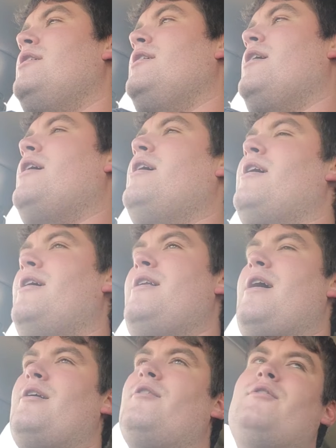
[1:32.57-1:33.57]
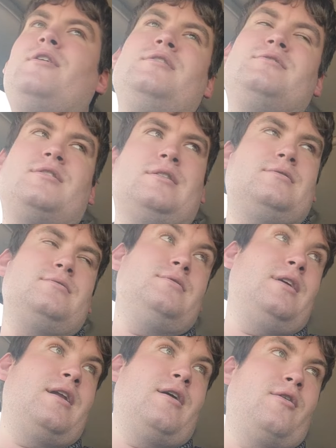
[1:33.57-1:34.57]
Not only is it,
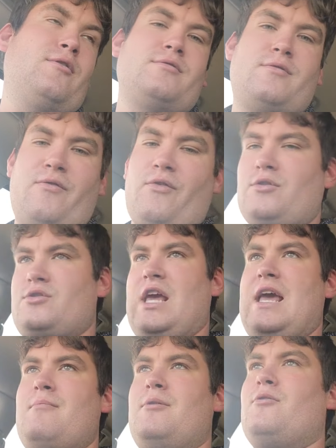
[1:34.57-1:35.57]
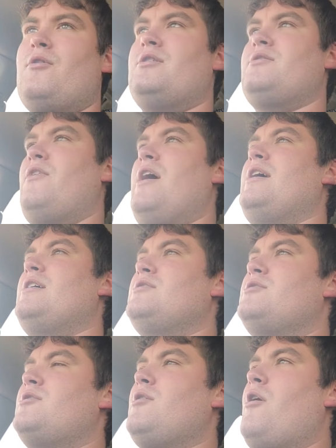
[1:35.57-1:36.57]
first game in Las
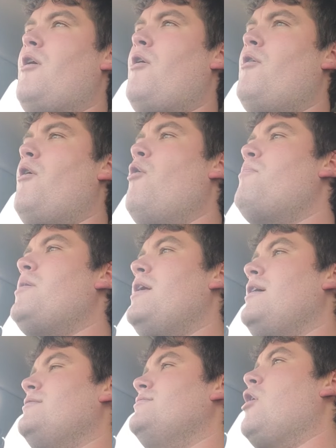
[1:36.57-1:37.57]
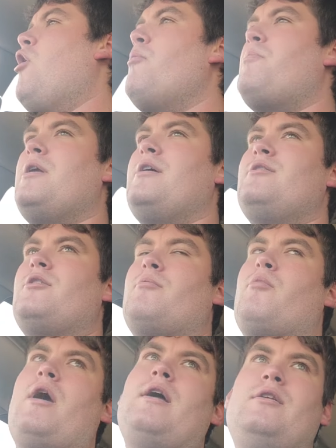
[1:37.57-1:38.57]
Vegas, opening their
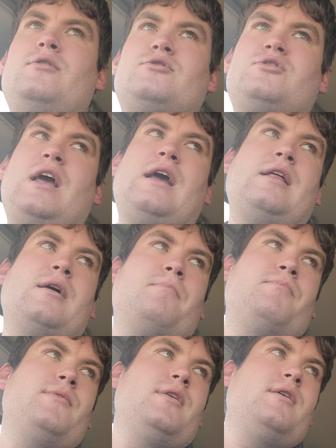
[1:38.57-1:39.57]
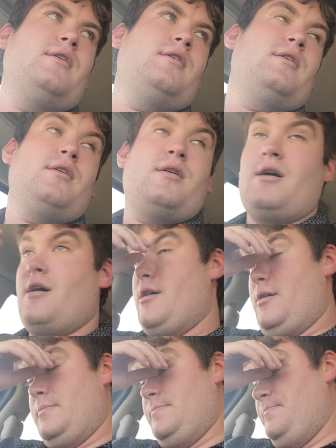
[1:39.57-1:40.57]
brand new stadium.
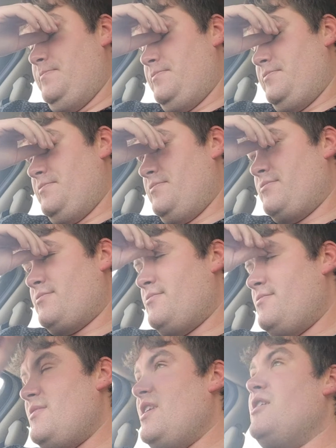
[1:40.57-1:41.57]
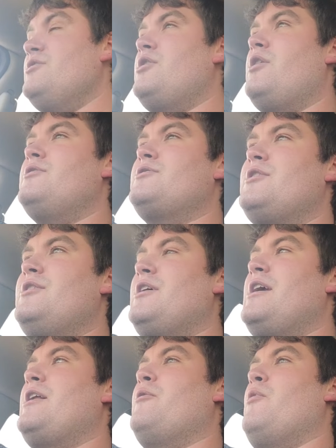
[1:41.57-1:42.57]
So it's good to
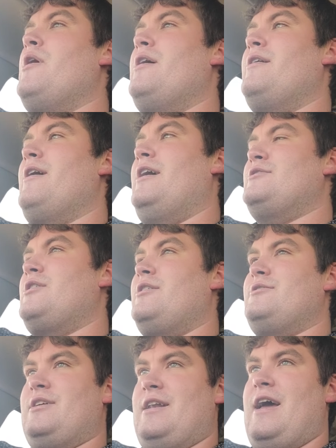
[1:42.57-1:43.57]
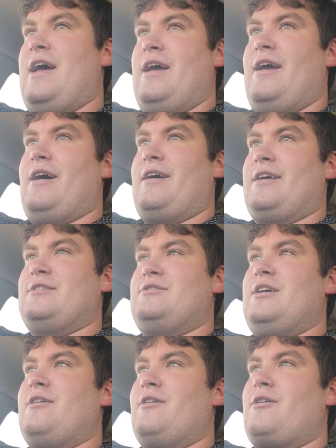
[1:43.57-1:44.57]
get a win. I saw today, I guess
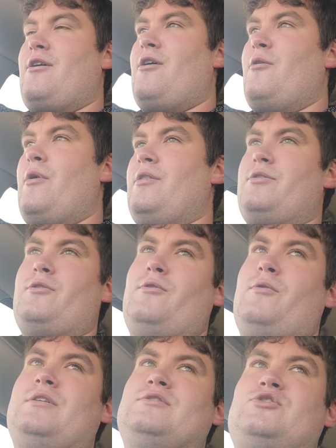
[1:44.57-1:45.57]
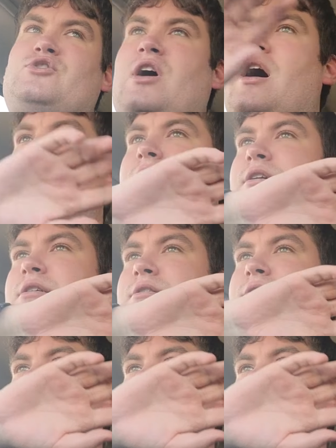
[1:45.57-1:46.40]
Derek Carr went through and signed